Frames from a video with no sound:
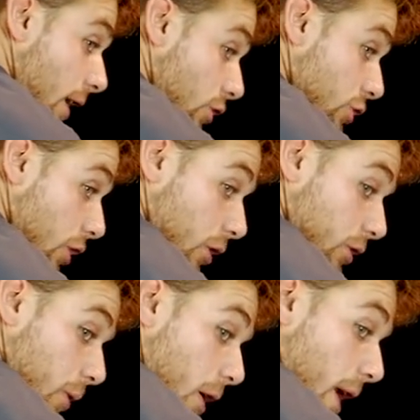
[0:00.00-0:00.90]
and your
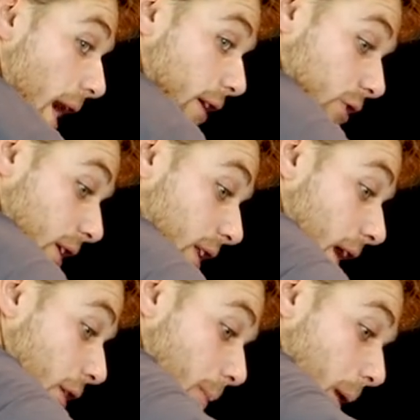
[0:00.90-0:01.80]
shoulder won't actually
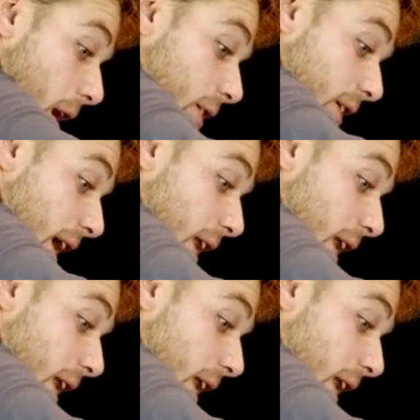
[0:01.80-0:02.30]
allow the bar to get